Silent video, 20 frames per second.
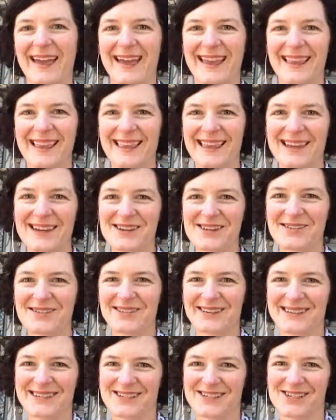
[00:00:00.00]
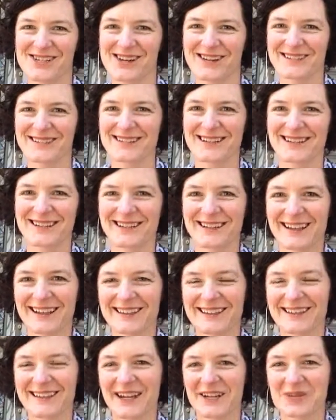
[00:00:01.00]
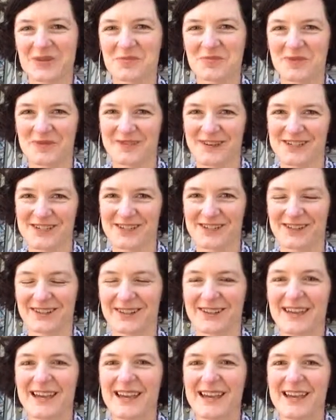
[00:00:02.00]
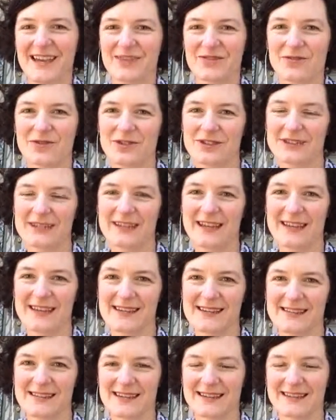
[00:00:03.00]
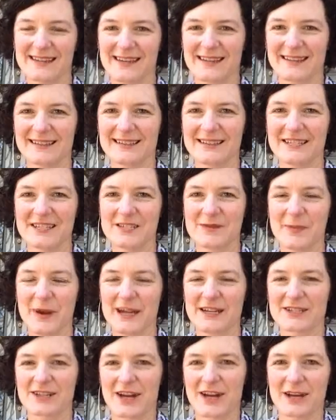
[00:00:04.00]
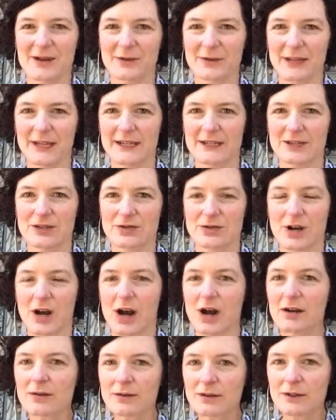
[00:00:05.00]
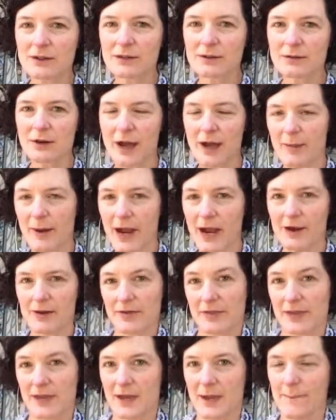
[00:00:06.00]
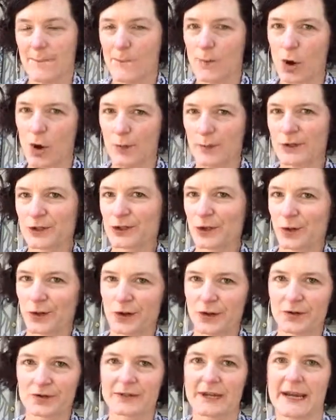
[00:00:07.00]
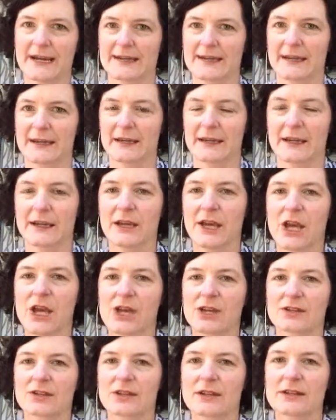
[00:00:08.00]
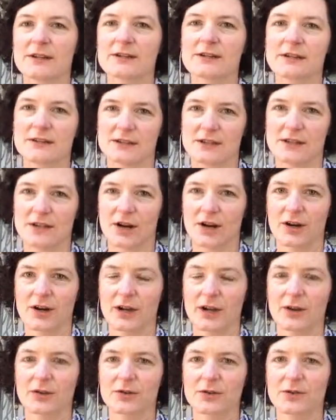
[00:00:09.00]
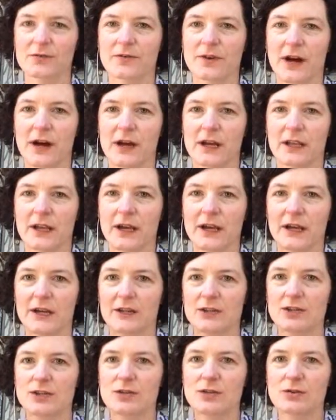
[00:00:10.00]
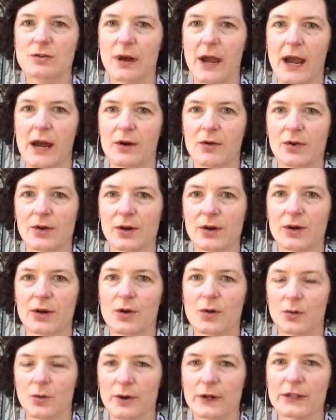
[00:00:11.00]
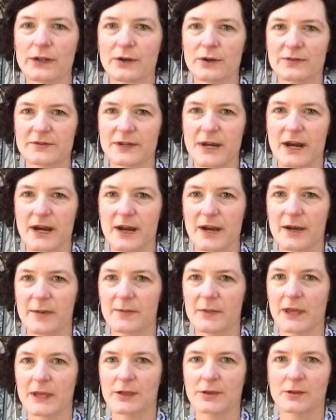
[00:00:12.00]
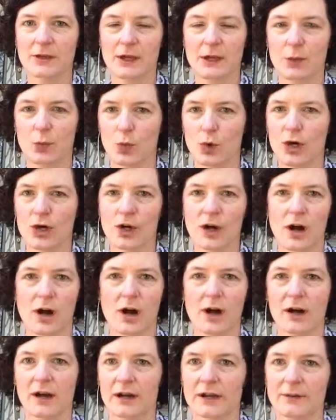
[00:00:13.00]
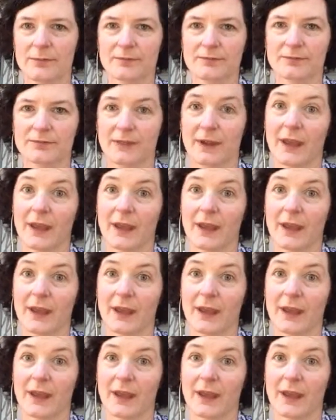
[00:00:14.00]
Hello, it's Shawn Tuttle at The Natural Professional. For today's daily dispatch, I would like to talk with you about the Pomodoro Technique. So here's the scenario. You've got a 2-hour window of time that you can work on.